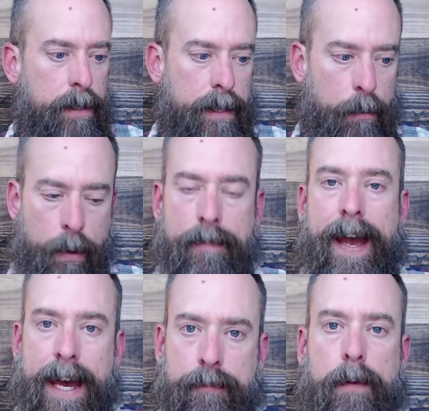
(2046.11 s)
that we've
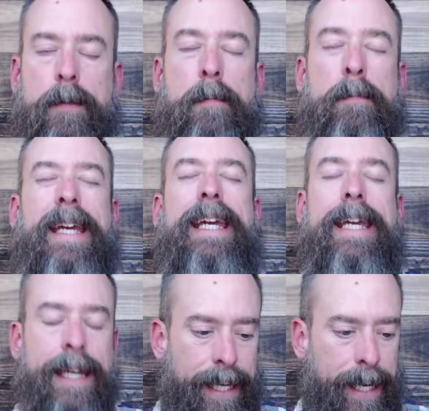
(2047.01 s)
had from the
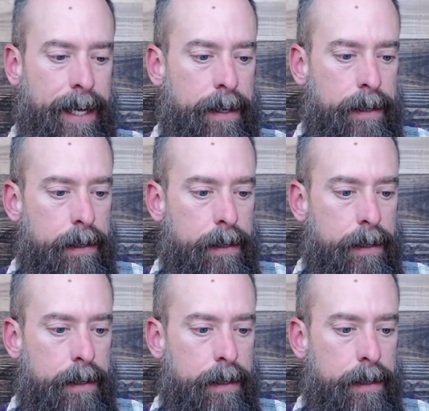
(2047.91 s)
beginning.